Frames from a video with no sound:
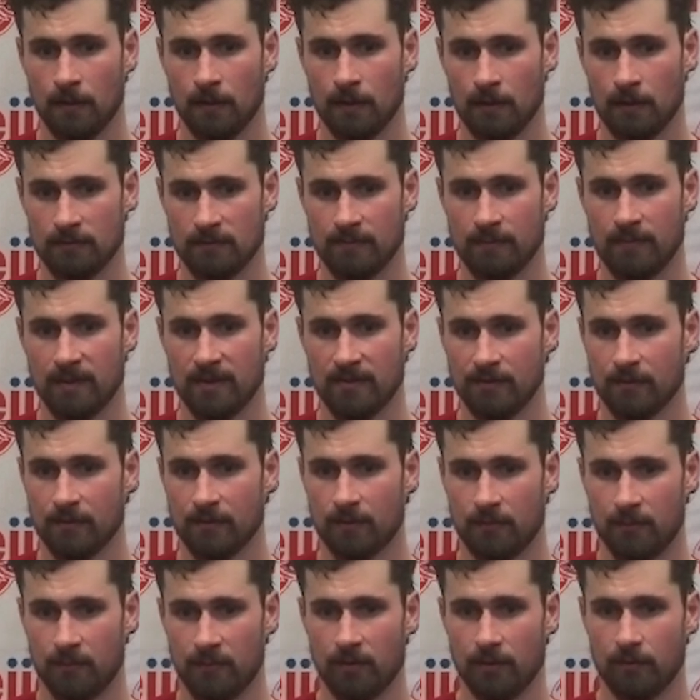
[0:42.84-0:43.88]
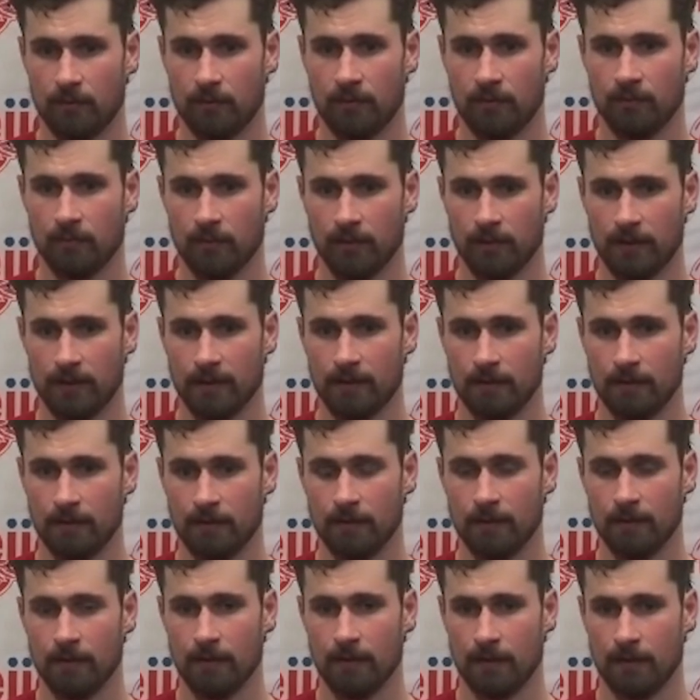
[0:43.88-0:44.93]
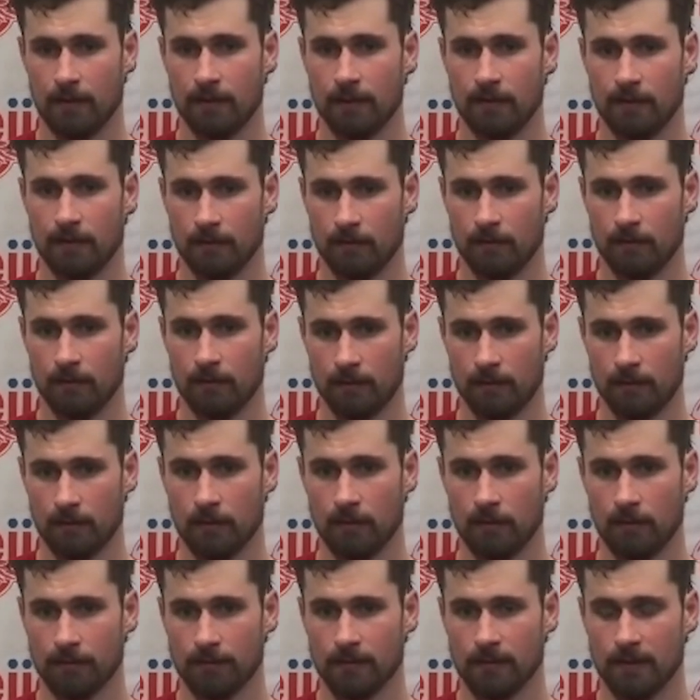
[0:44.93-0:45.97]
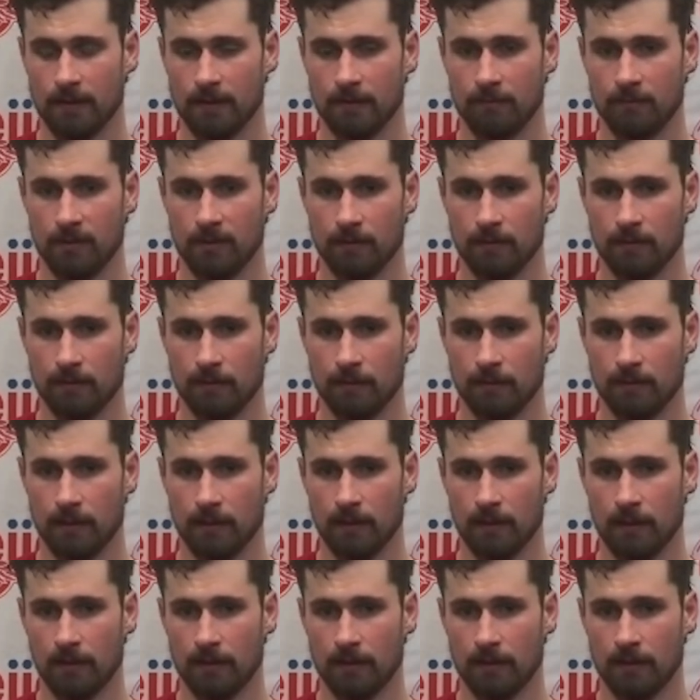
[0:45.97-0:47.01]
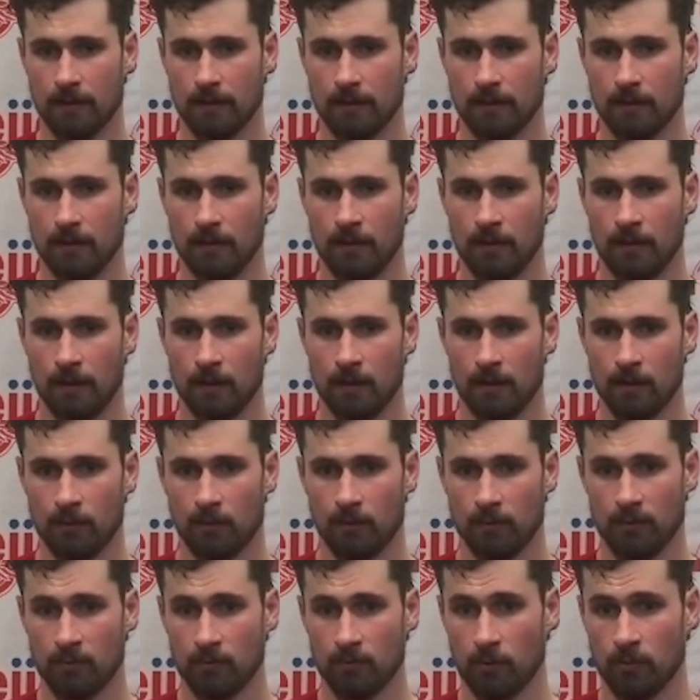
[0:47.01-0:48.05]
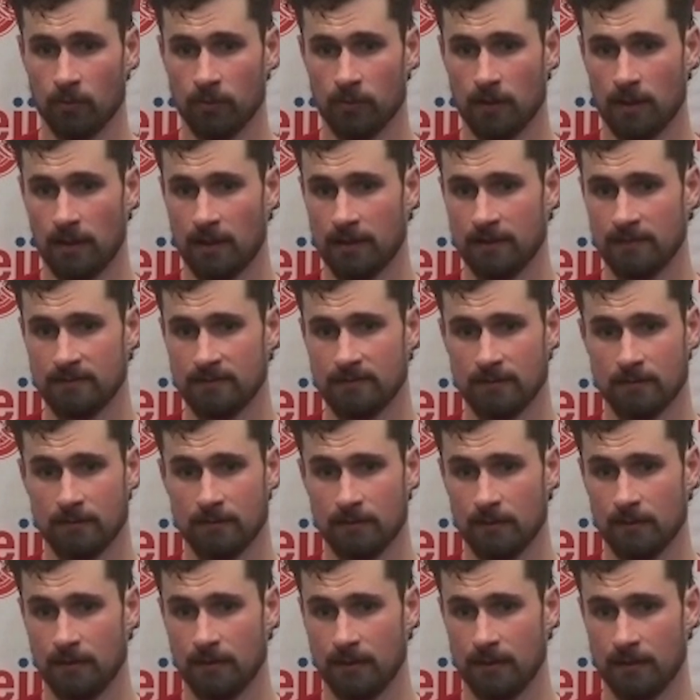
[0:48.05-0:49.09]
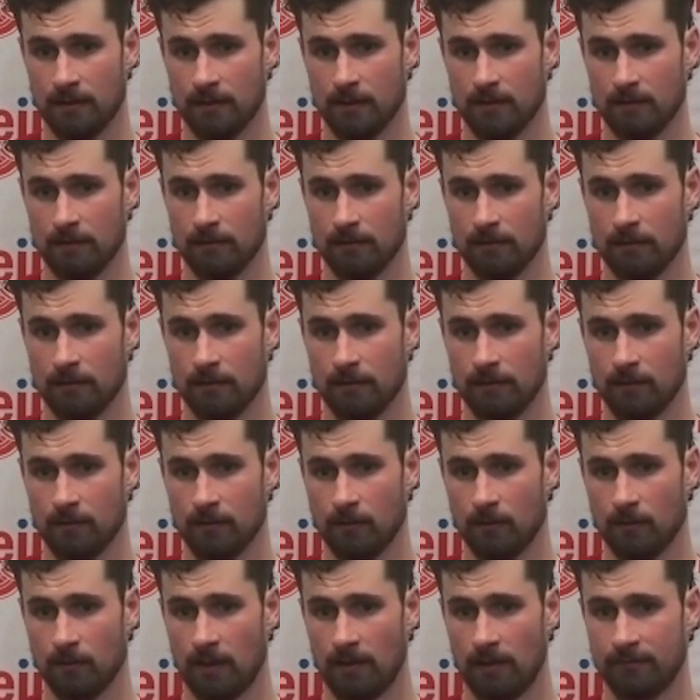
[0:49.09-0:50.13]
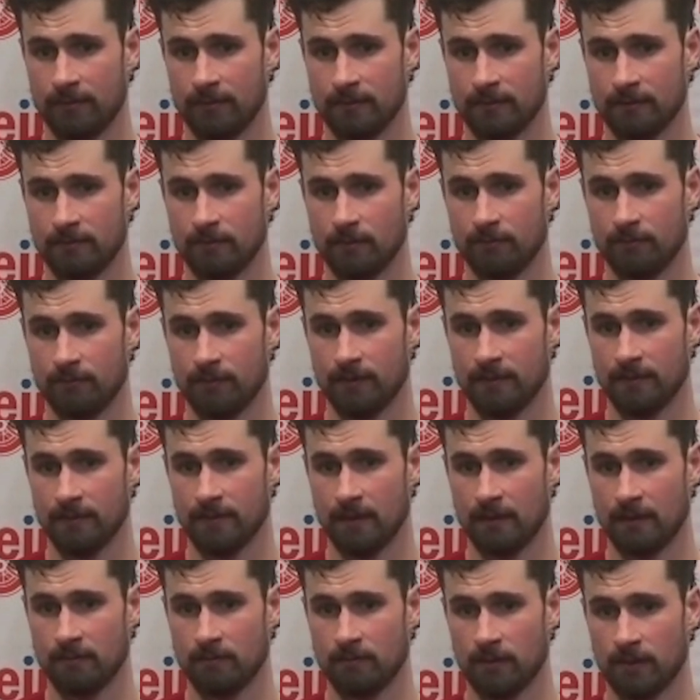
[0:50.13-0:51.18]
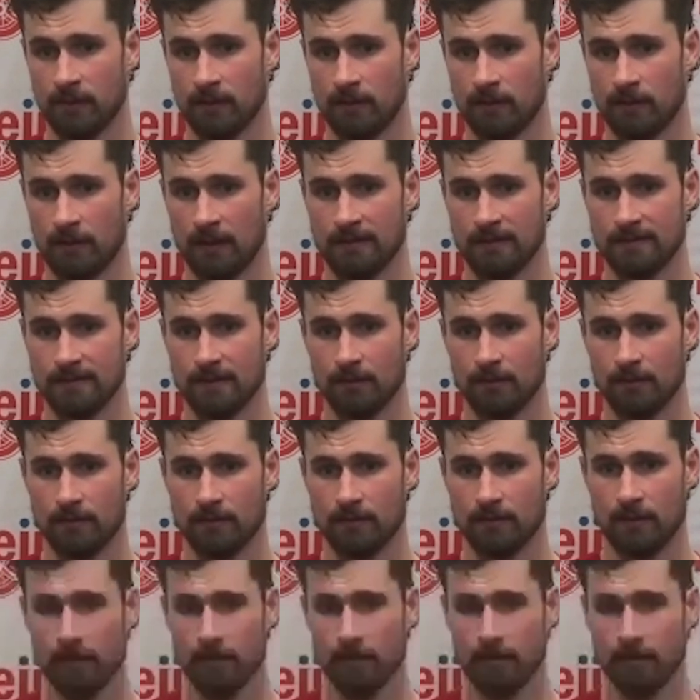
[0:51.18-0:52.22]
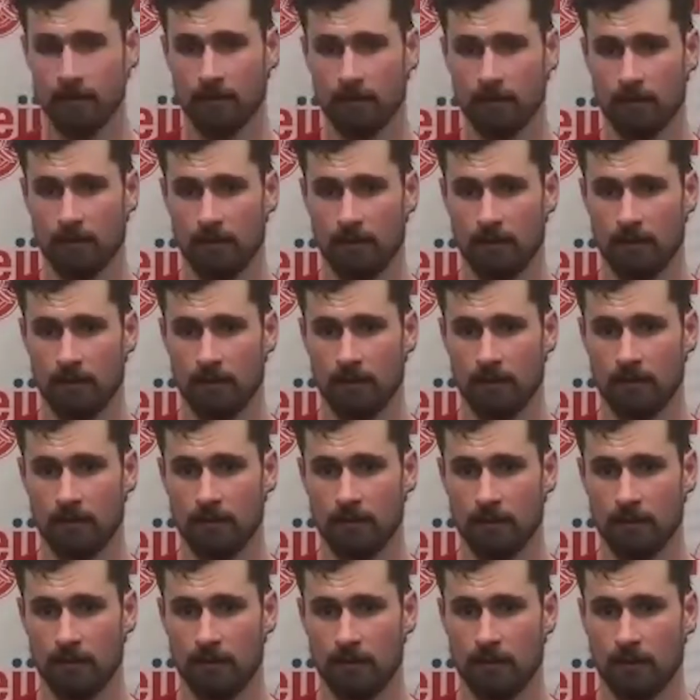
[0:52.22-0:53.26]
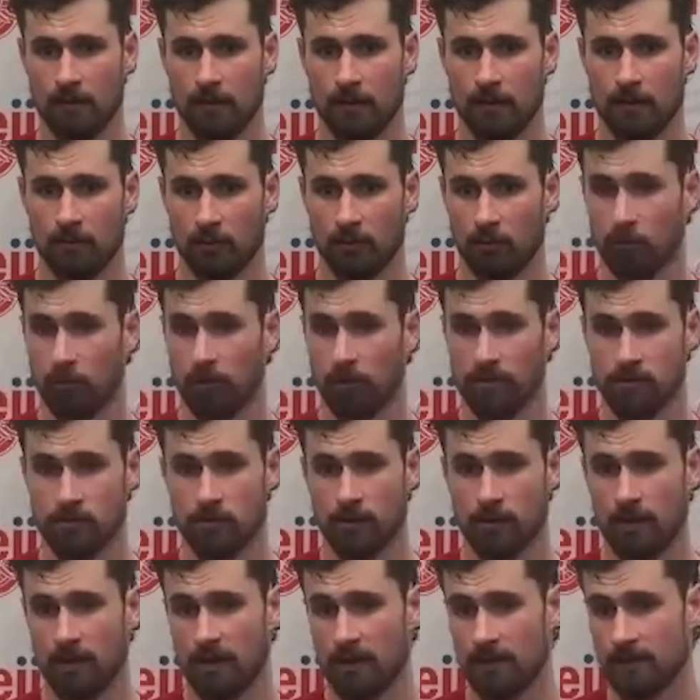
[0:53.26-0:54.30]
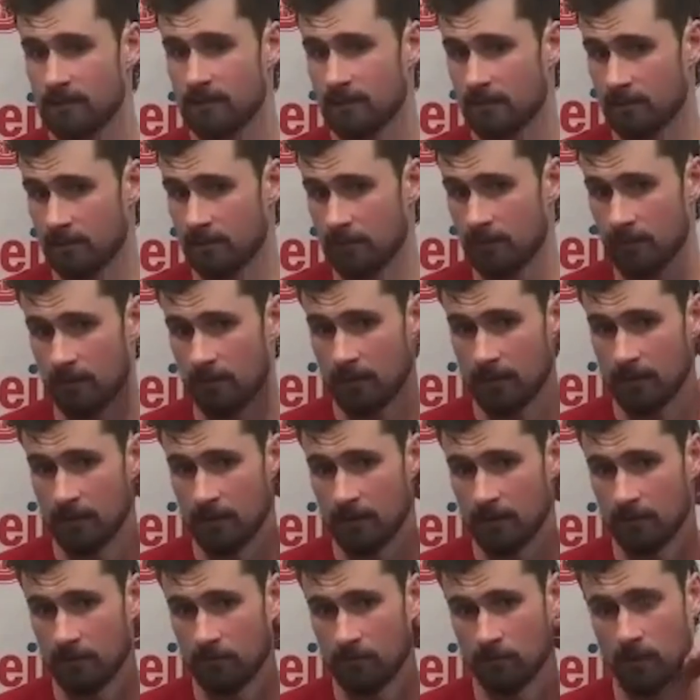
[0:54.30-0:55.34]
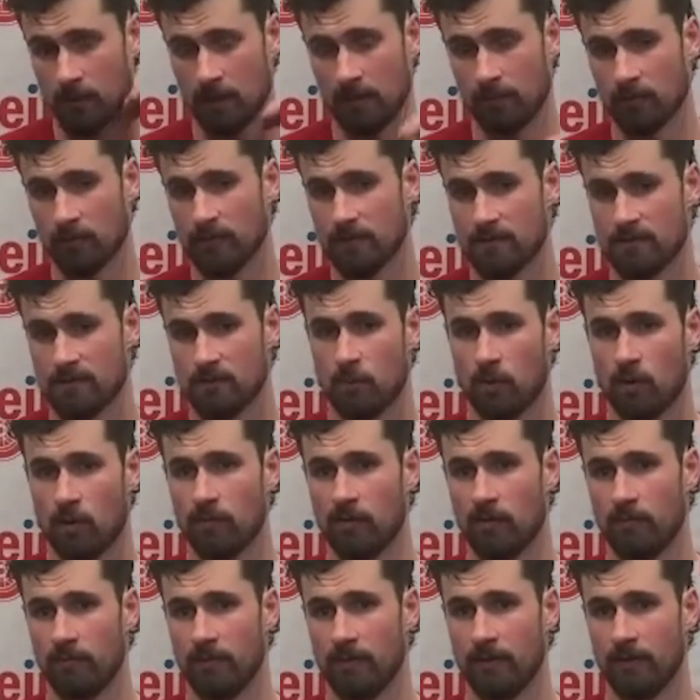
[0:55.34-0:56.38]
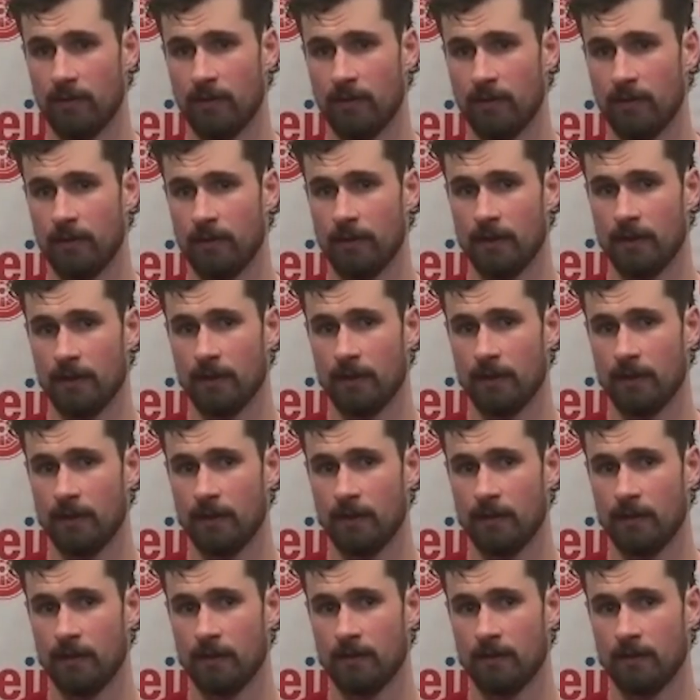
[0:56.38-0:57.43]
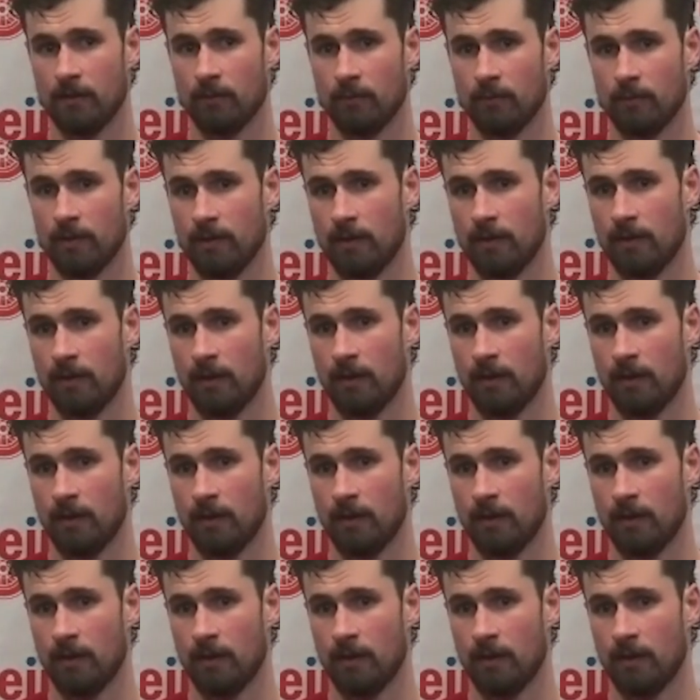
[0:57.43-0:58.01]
the best third period we played in a long time. And, you know, we rolled lines and, you know, offensive zone faceoffs. We got our guys out there and we won draws and we're able to swarm them. And you know,